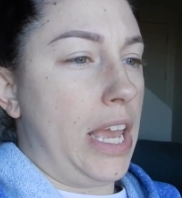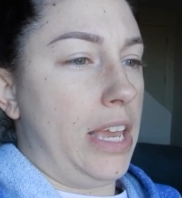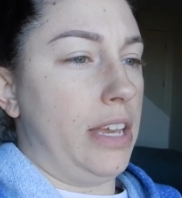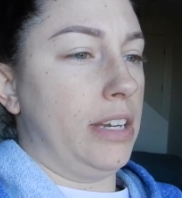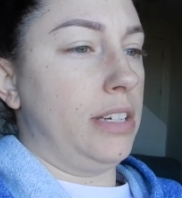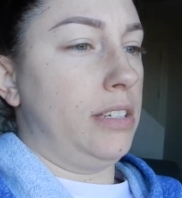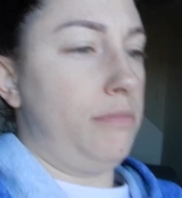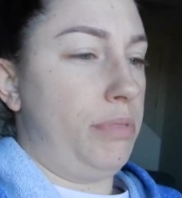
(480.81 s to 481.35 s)

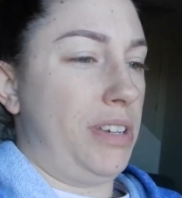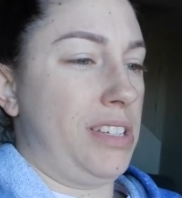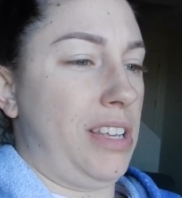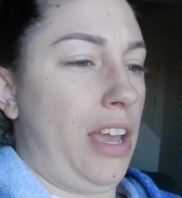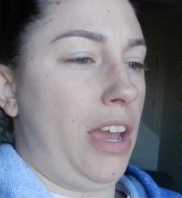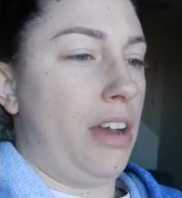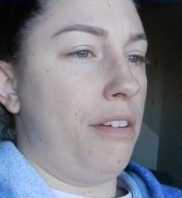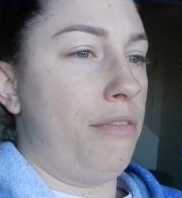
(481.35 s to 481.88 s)
and because
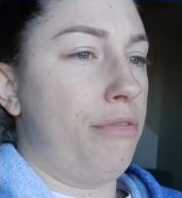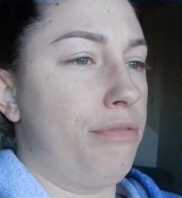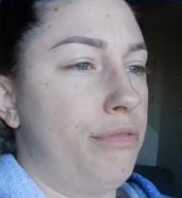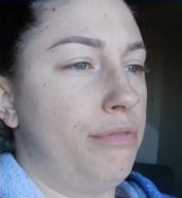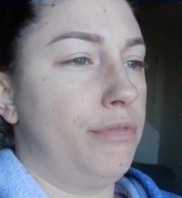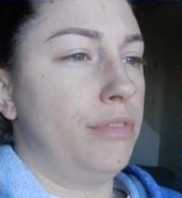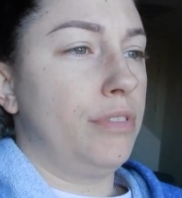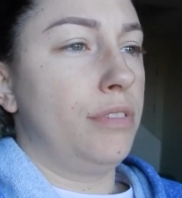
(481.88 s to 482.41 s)
I have
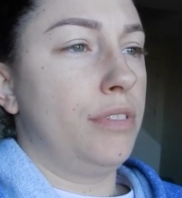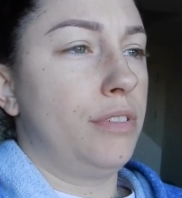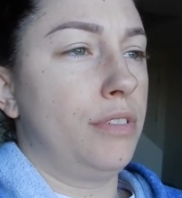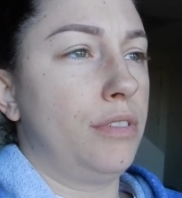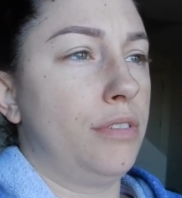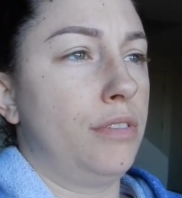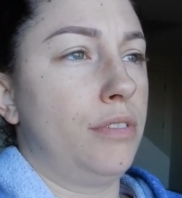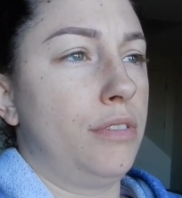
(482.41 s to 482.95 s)

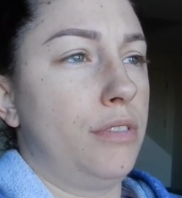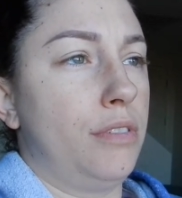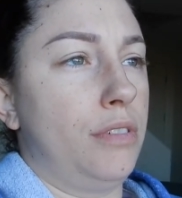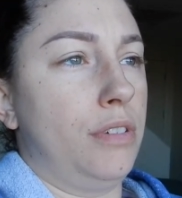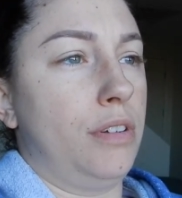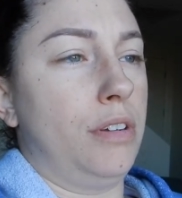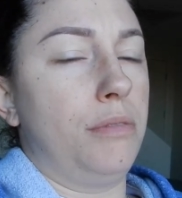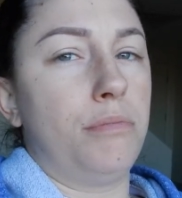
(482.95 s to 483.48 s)

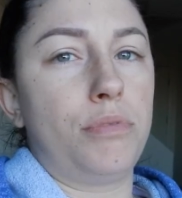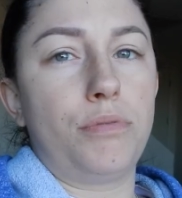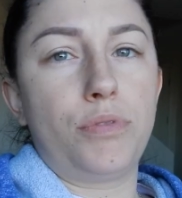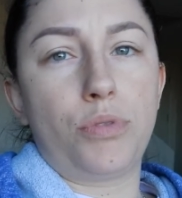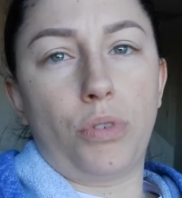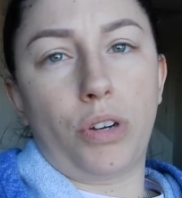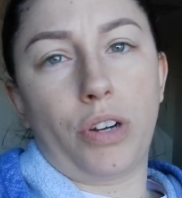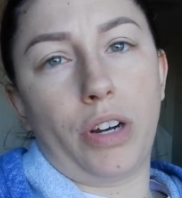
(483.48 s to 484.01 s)
um,
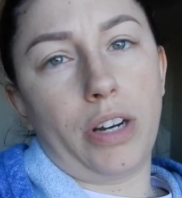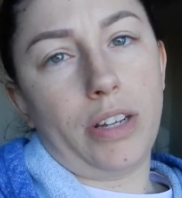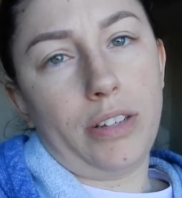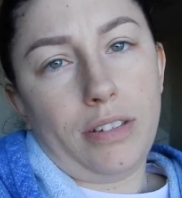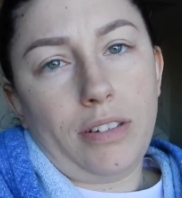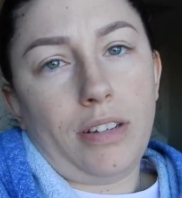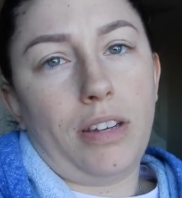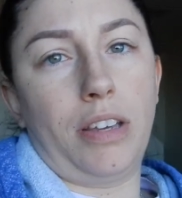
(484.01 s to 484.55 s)
store
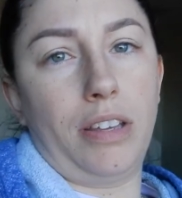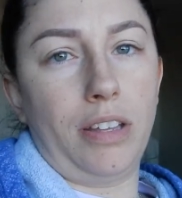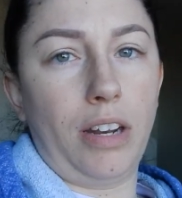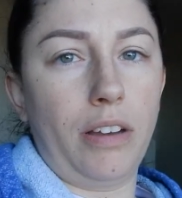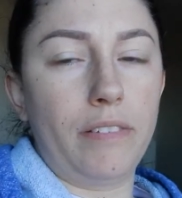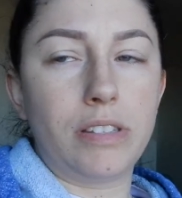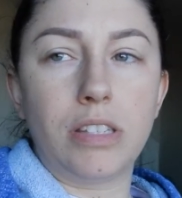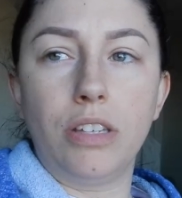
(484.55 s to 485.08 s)
credit, I can
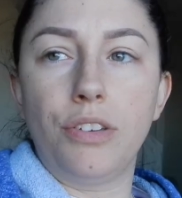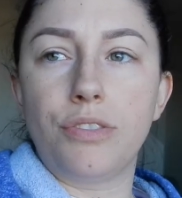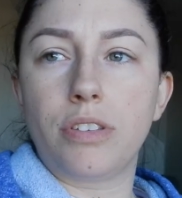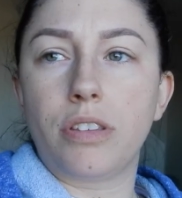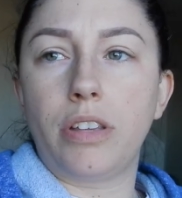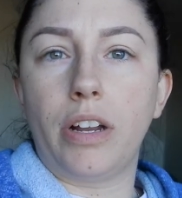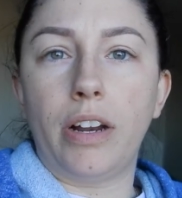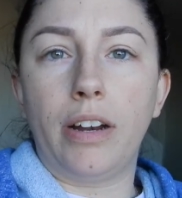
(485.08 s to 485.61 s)
obviously use
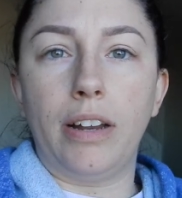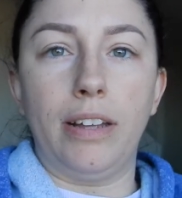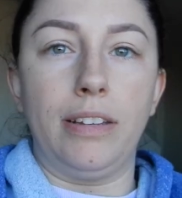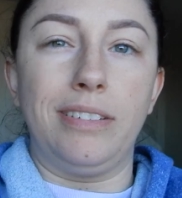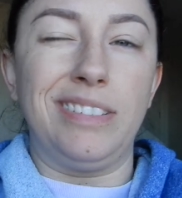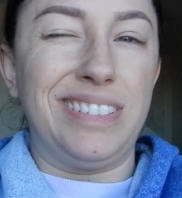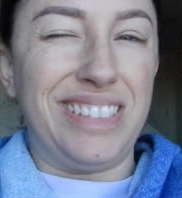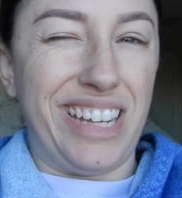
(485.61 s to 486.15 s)
it there
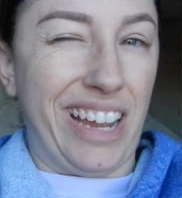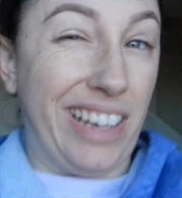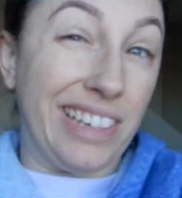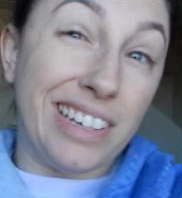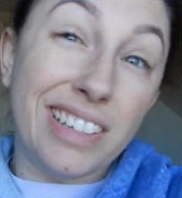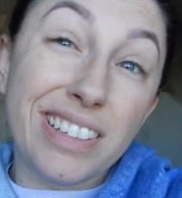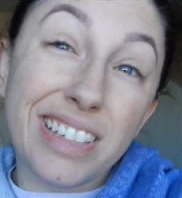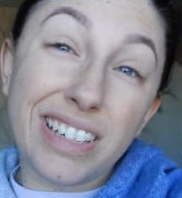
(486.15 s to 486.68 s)
and
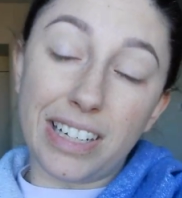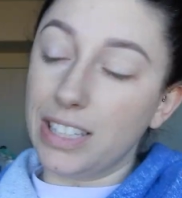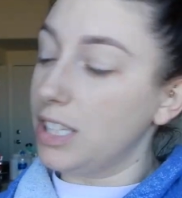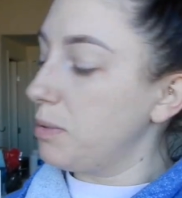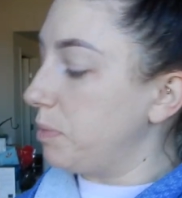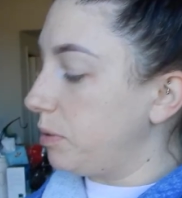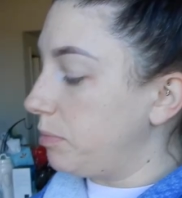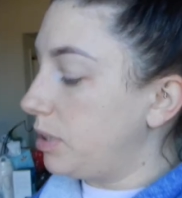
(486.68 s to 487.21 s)
technically not
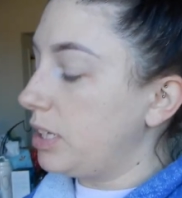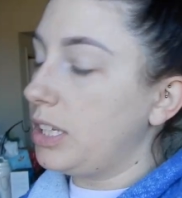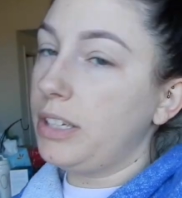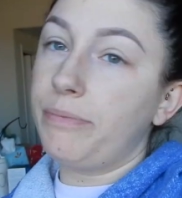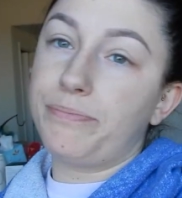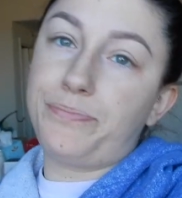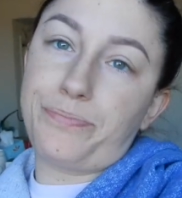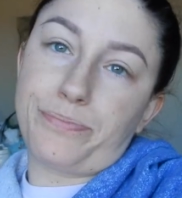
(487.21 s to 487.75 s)
spend
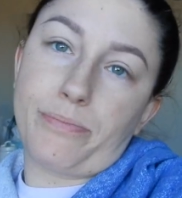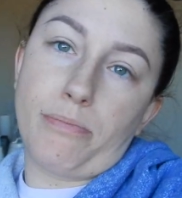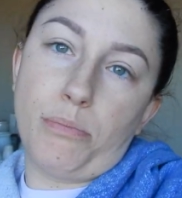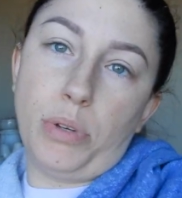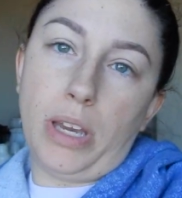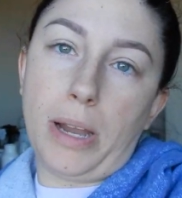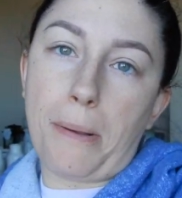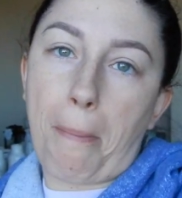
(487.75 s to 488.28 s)
money.
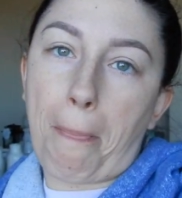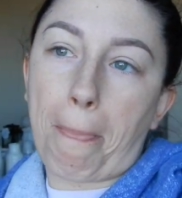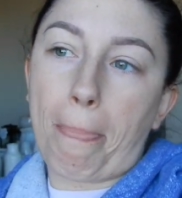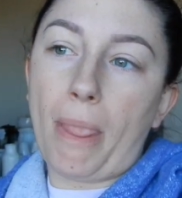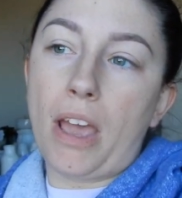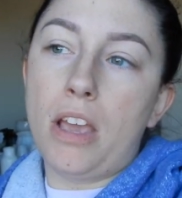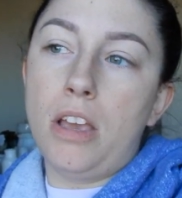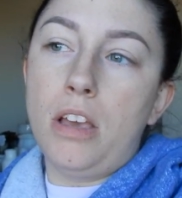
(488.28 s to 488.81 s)
But yeah,
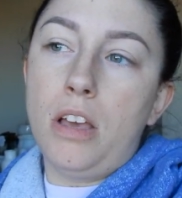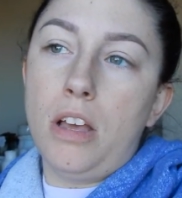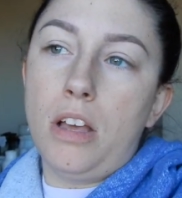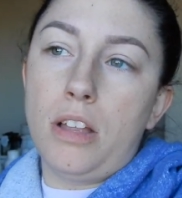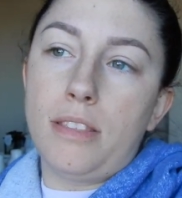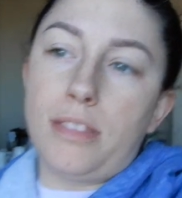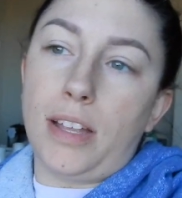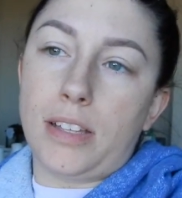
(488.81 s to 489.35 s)

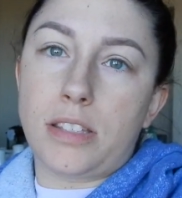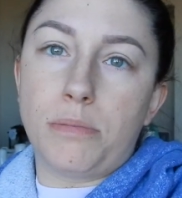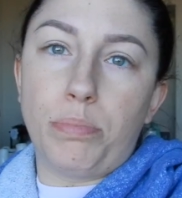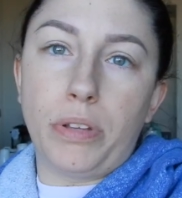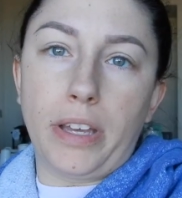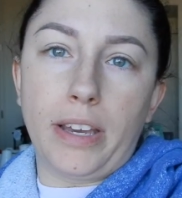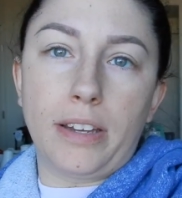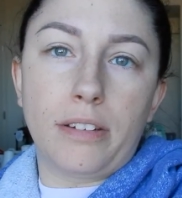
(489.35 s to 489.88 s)
that's the
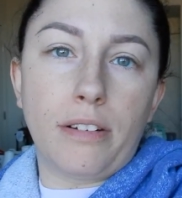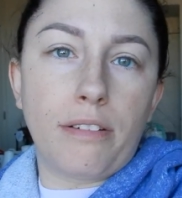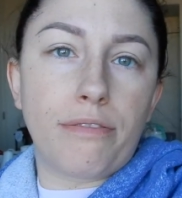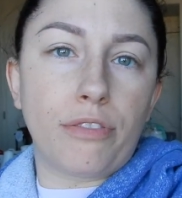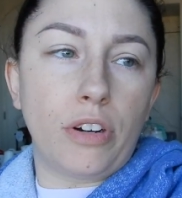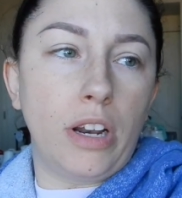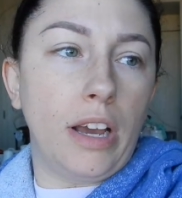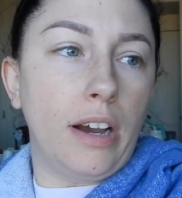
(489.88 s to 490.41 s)
plan
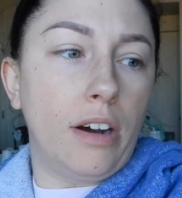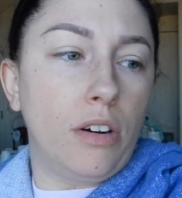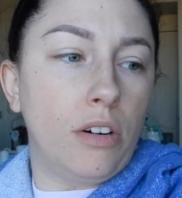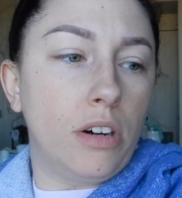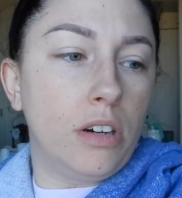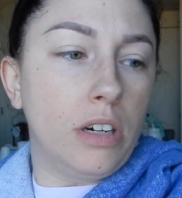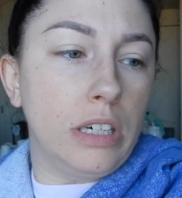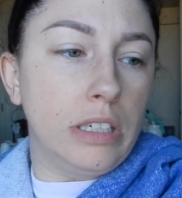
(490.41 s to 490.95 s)
for now.
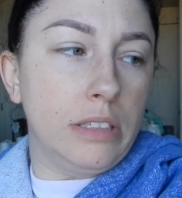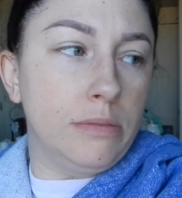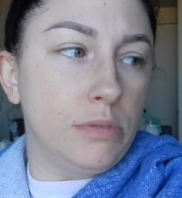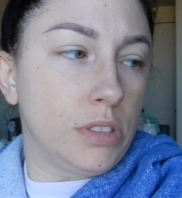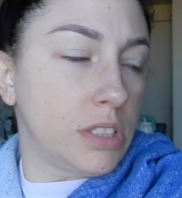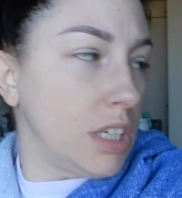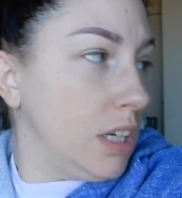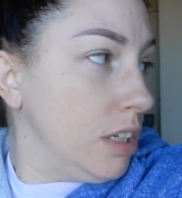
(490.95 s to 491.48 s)
Um,
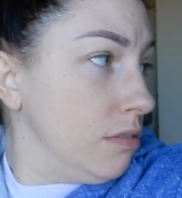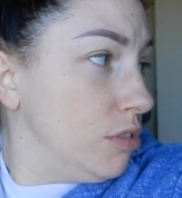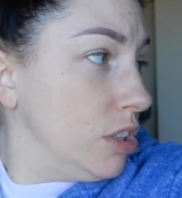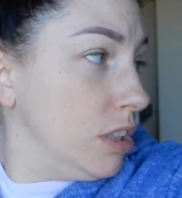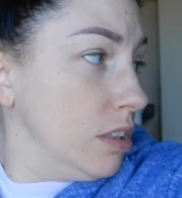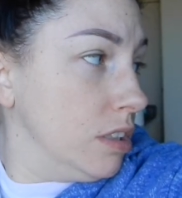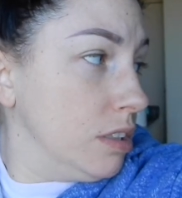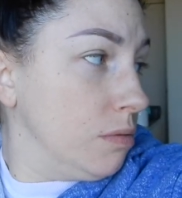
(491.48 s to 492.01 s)
just kind of
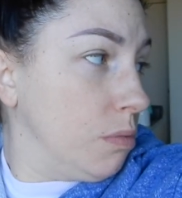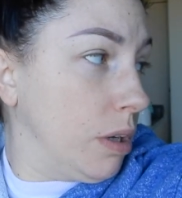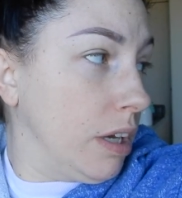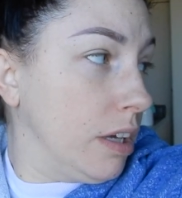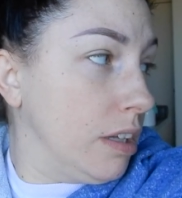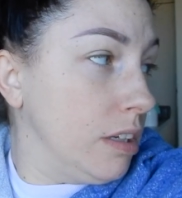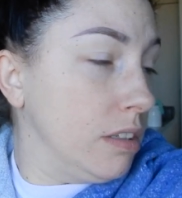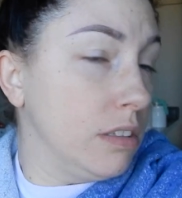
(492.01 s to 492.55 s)
chill and
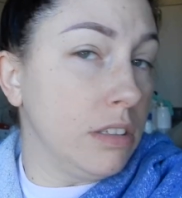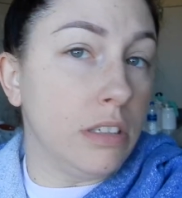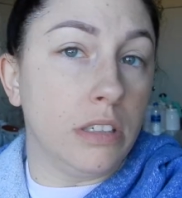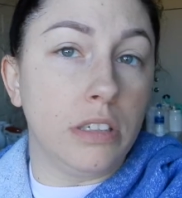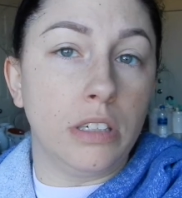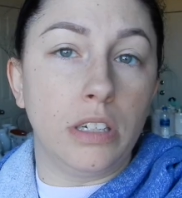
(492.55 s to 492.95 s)
wait. And